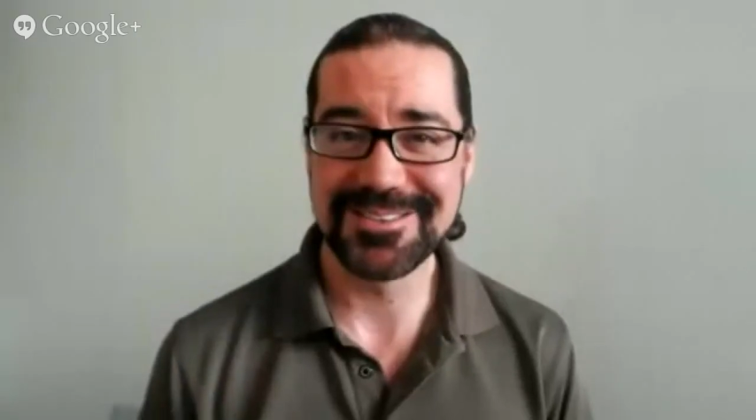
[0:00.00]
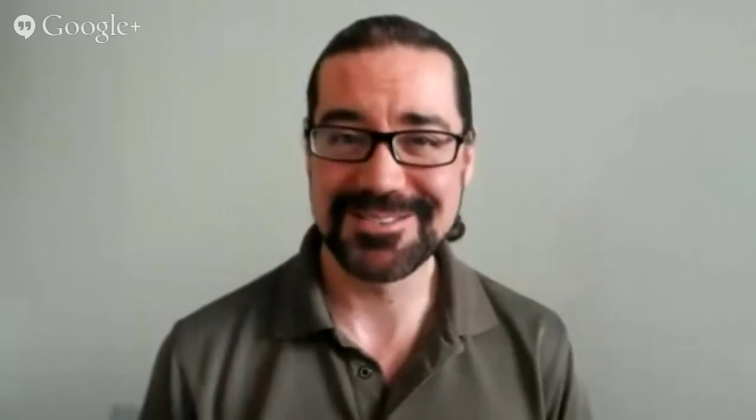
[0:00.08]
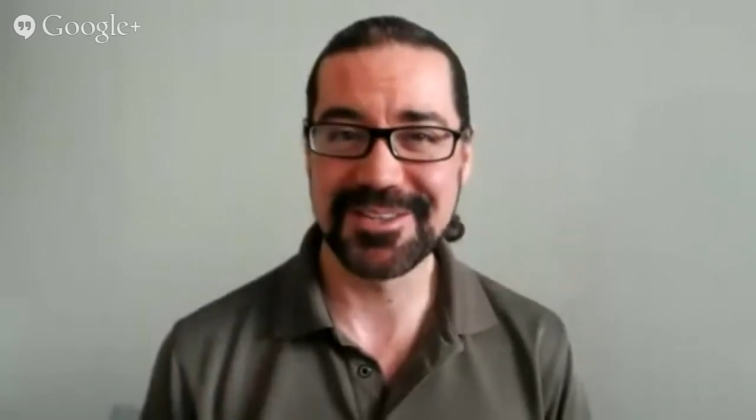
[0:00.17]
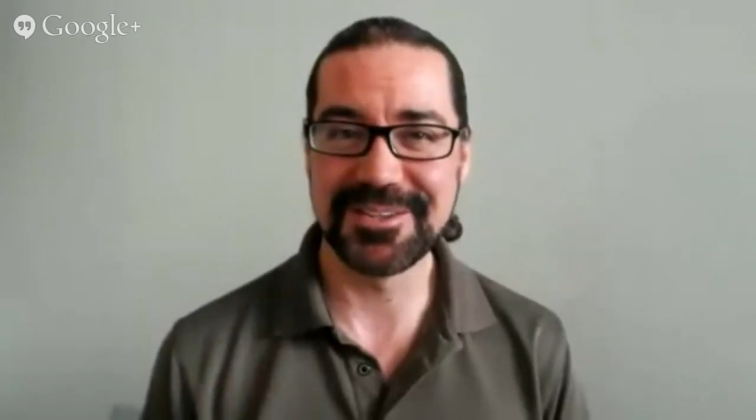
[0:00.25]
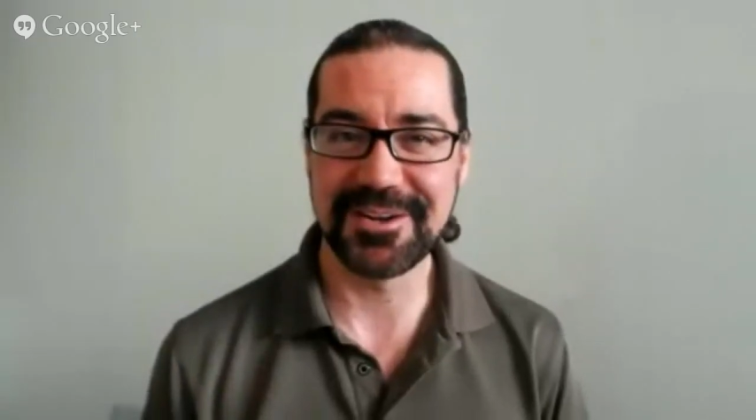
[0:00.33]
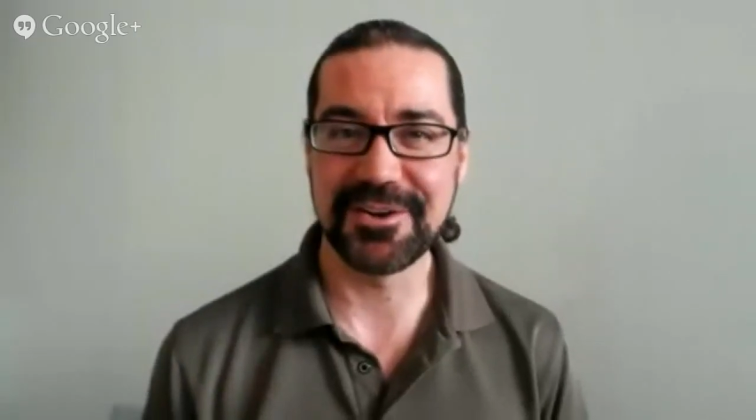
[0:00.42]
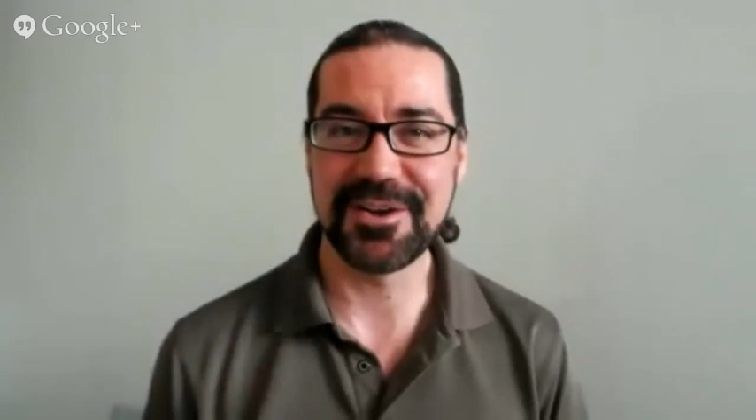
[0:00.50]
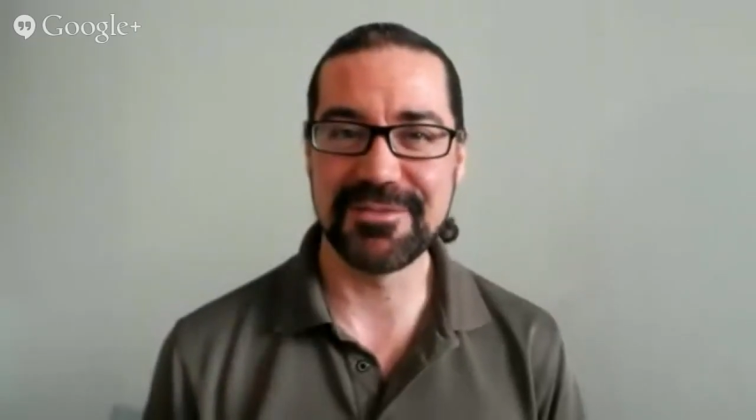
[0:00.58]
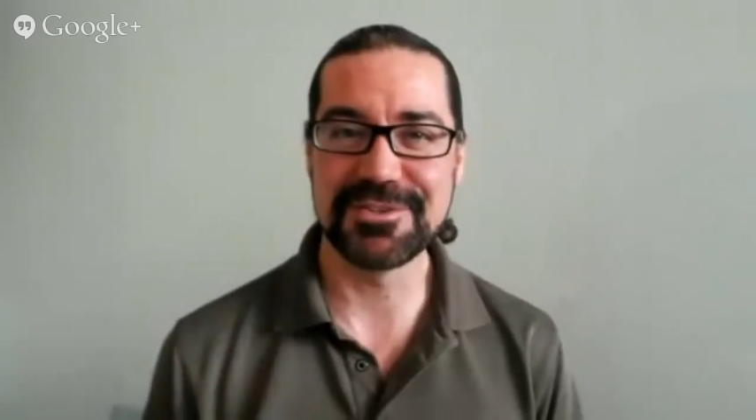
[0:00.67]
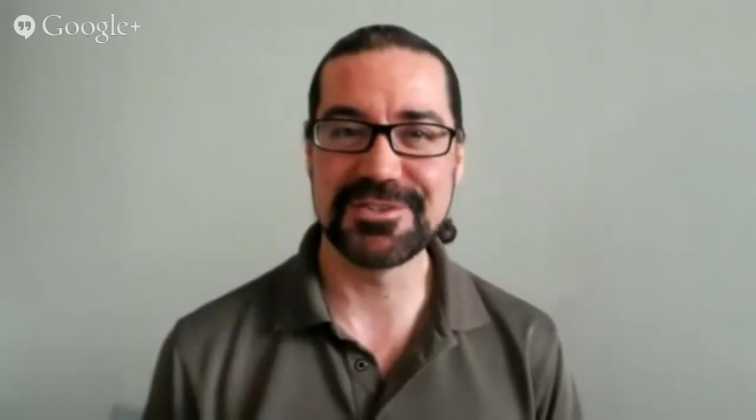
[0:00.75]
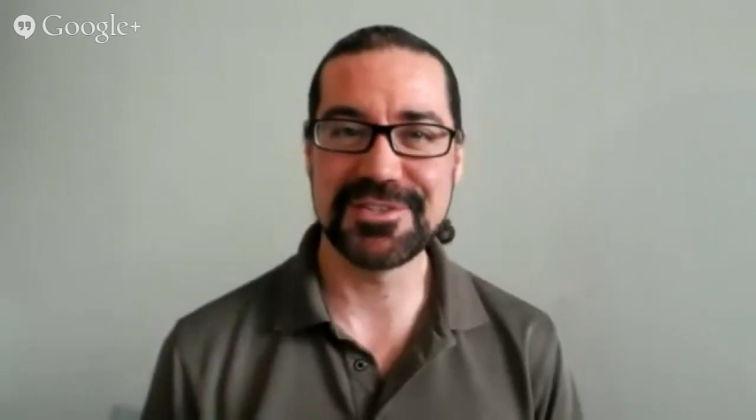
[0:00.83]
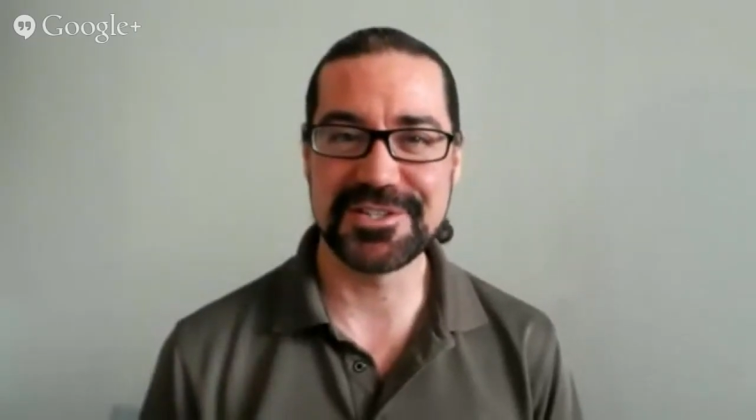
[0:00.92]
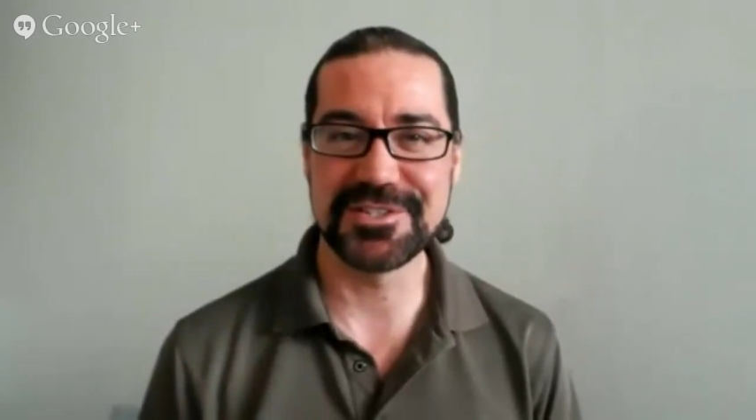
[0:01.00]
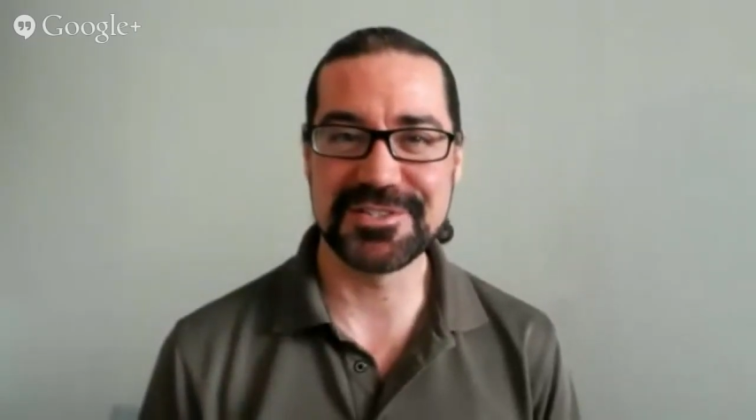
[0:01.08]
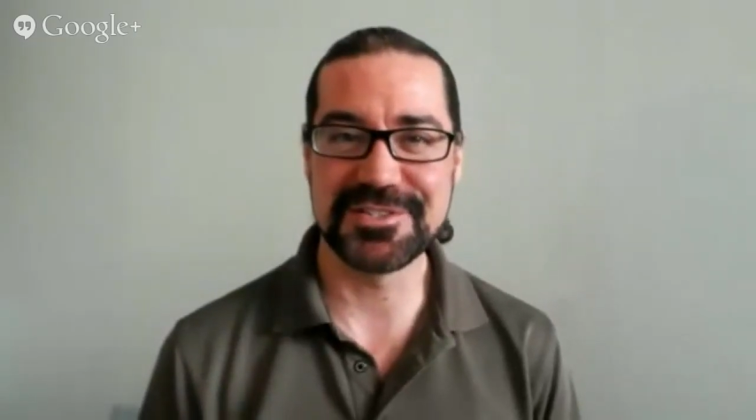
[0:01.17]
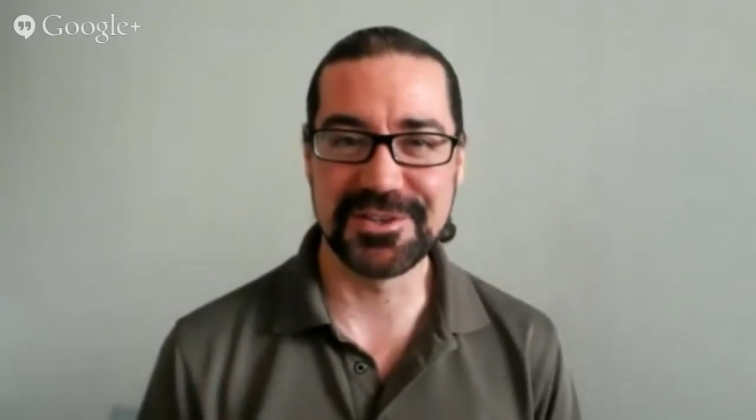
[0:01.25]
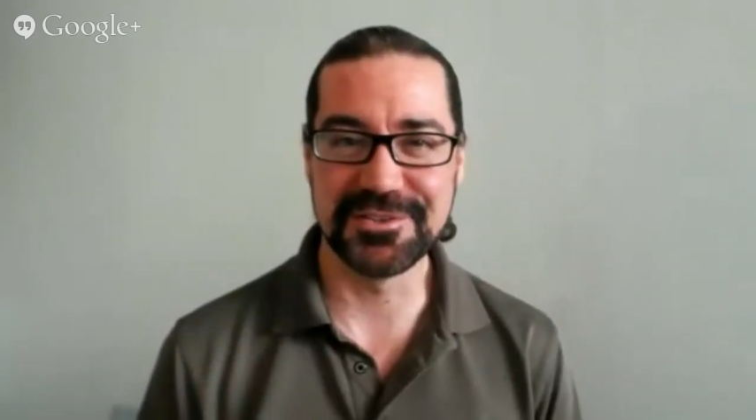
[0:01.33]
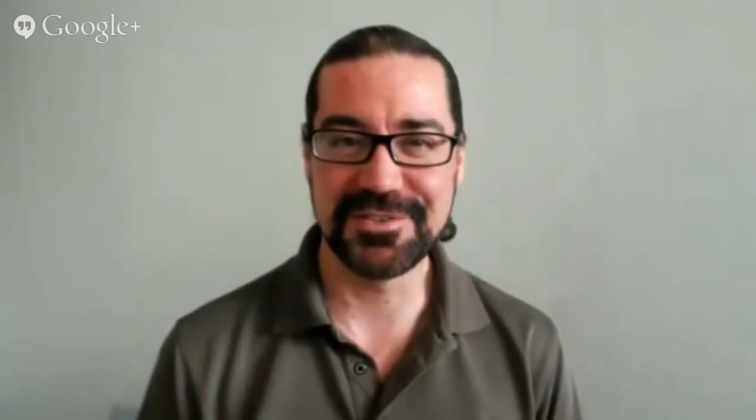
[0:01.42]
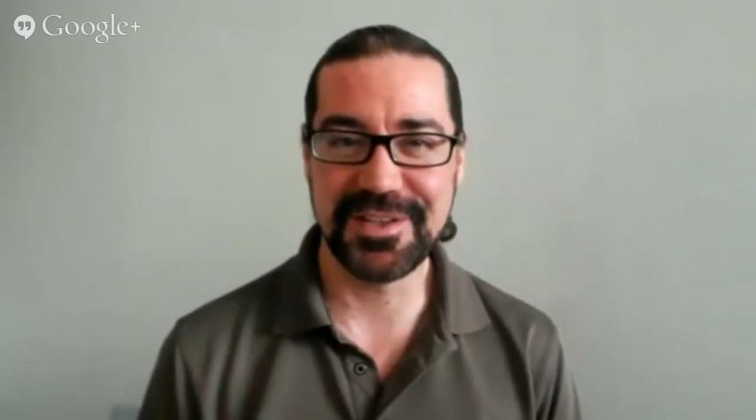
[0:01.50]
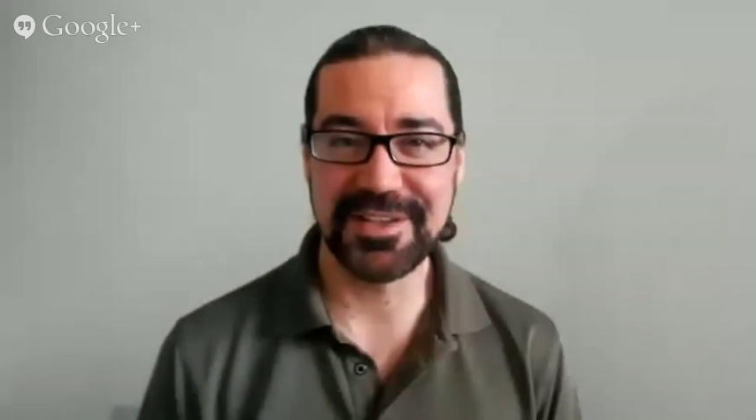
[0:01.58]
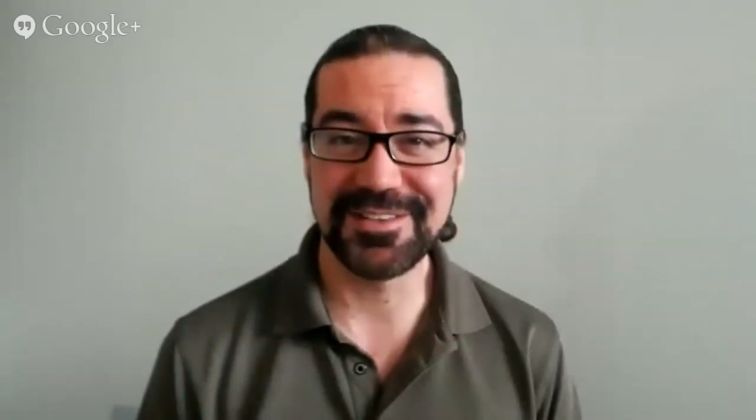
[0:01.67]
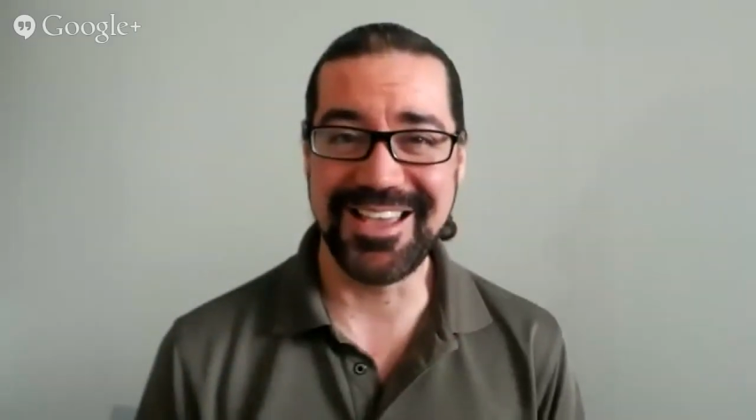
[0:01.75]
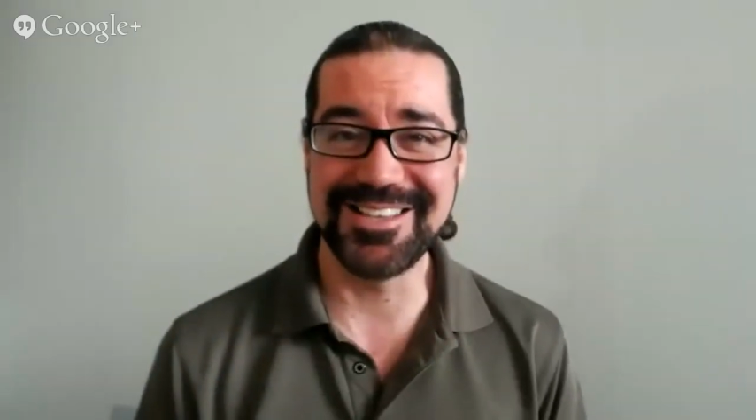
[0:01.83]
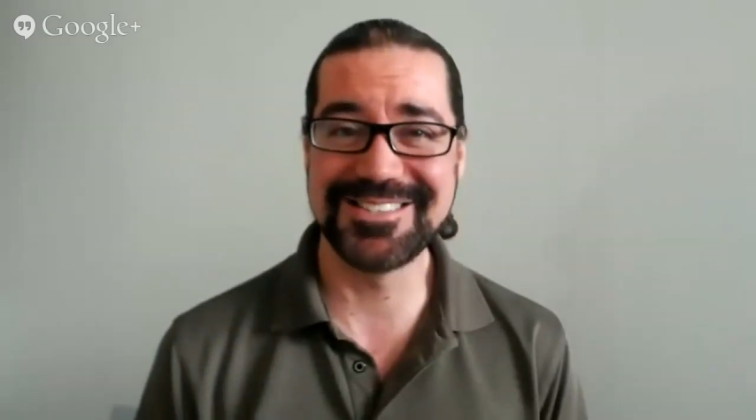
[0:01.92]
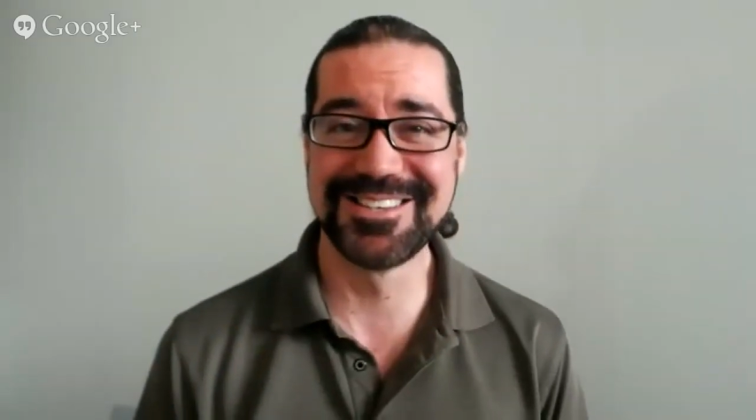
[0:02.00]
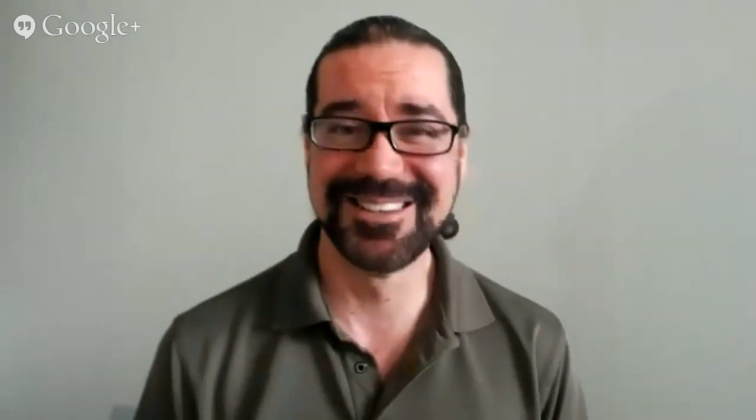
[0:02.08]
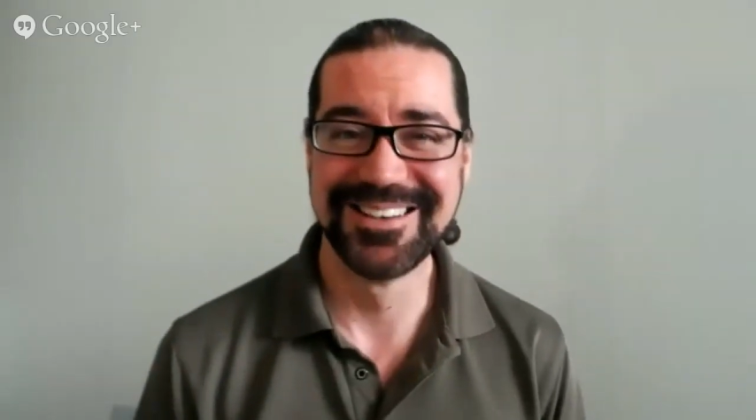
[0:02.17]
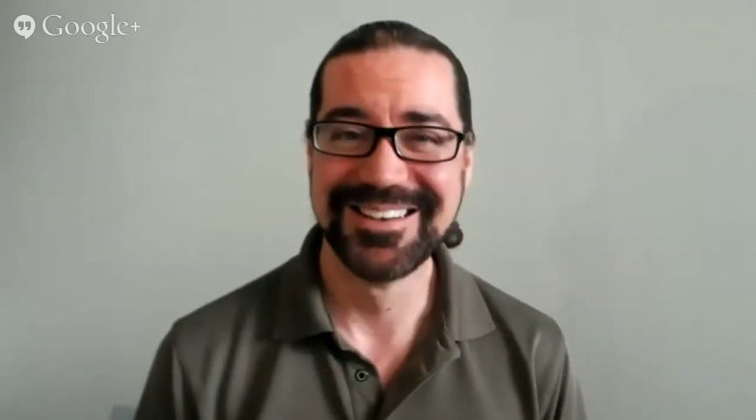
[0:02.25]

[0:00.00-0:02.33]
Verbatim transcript: so that our conversations don't take days.